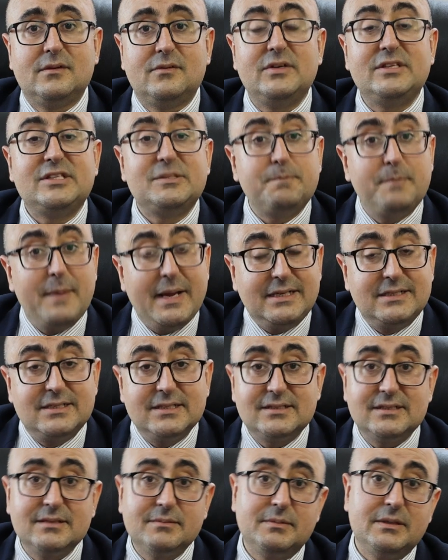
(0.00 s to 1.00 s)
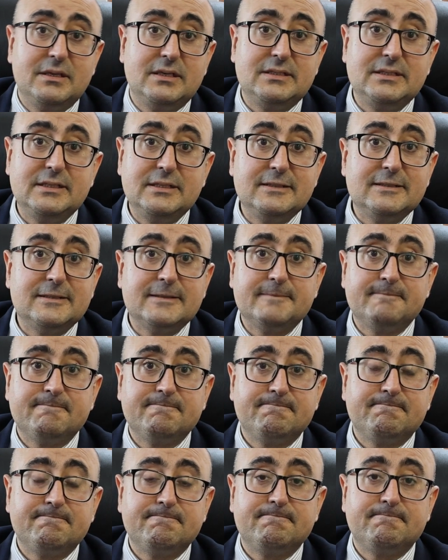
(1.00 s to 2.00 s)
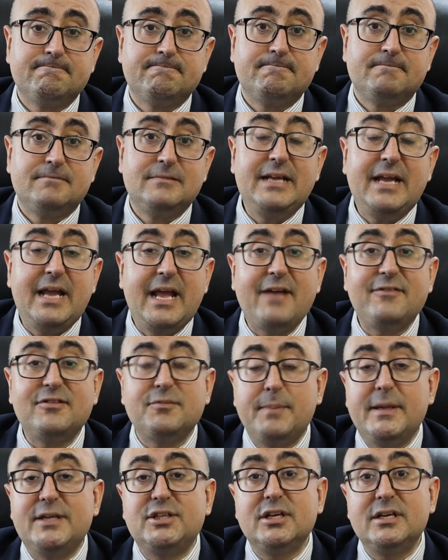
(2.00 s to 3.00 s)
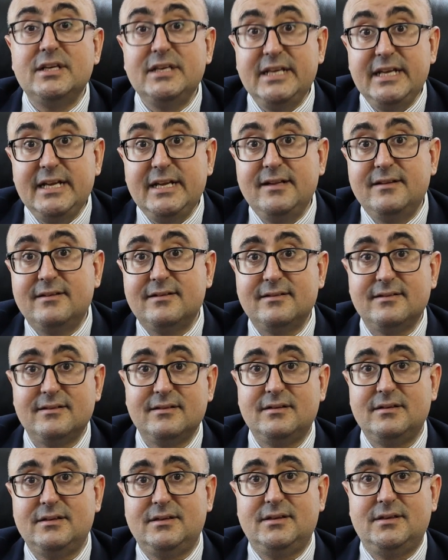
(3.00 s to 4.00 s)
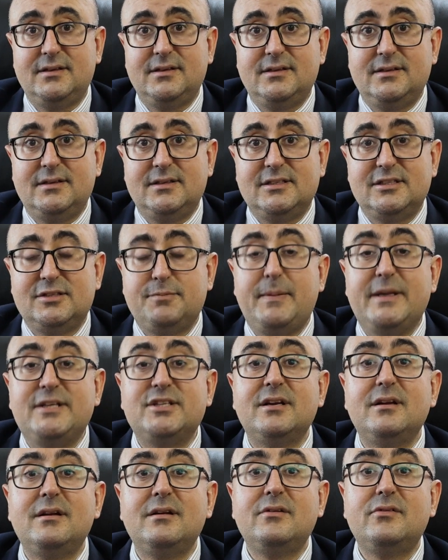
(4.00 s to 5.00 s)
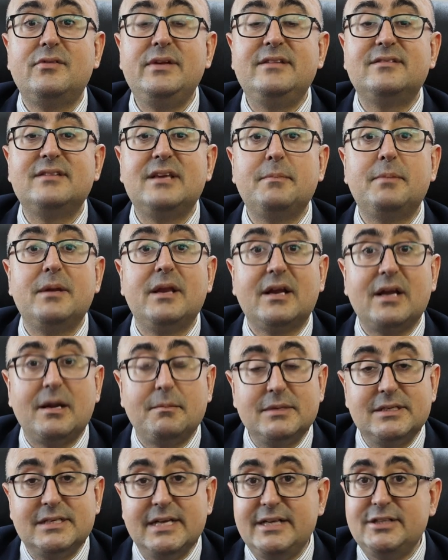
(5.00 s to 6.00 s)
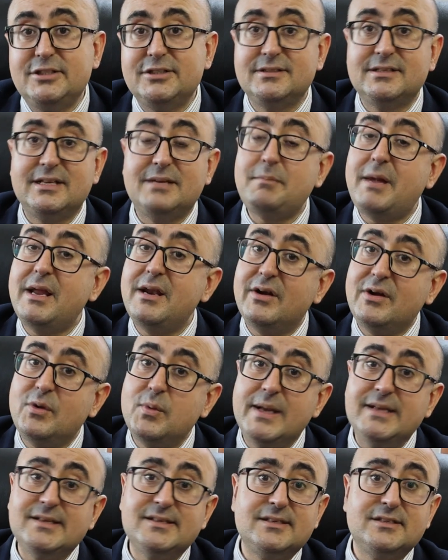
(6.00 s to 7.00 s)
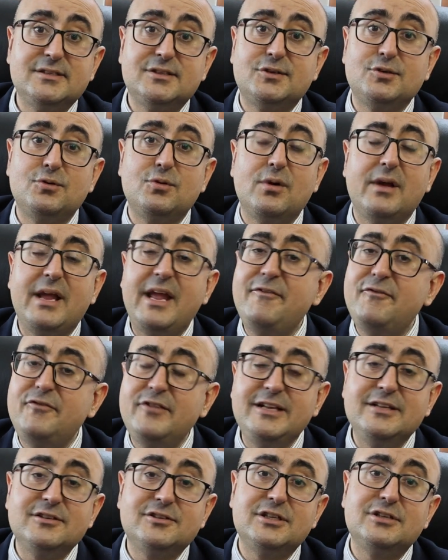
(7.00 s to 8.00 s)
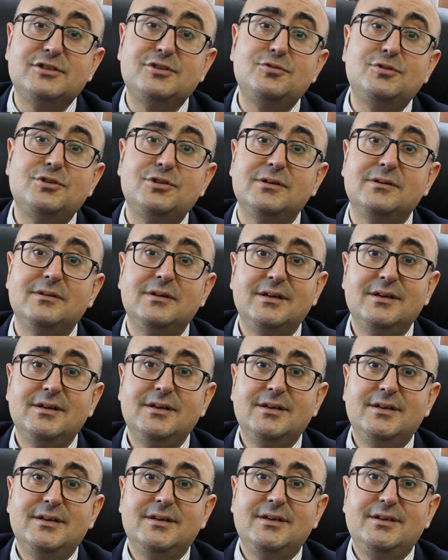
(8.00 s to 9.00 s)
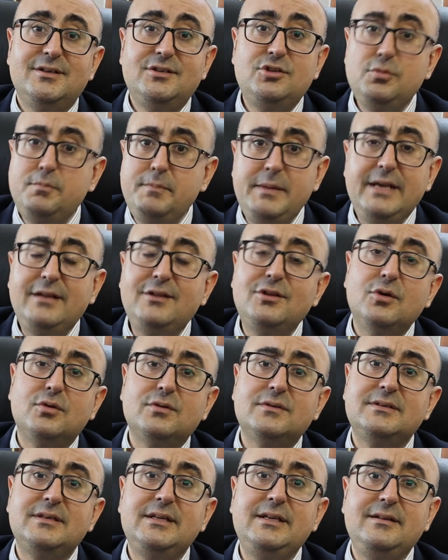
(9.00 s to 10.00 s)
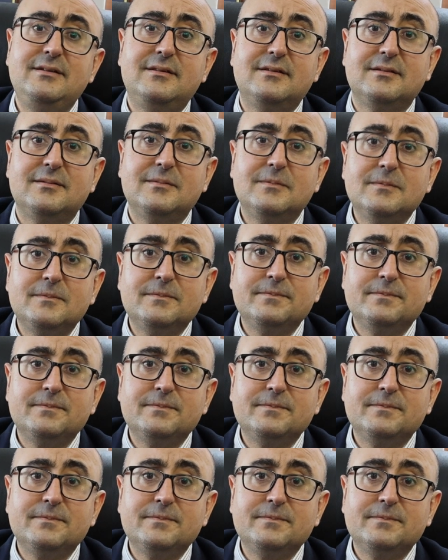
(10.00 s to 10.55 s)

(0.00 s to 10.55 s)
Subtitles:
respect disabilities. They have special needs, special reasonable accommodations, and my request is to every institution to meet those needs.